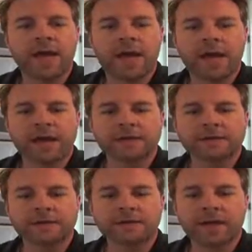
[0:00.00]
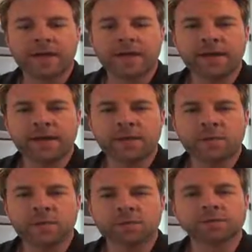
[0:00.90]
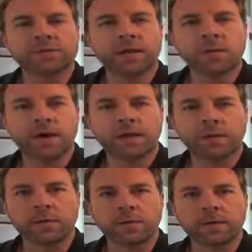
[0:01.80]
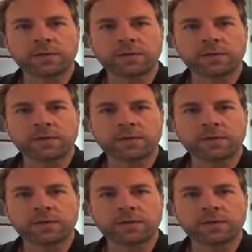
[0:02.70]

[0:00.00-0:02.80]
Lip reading: and they were so eloquent,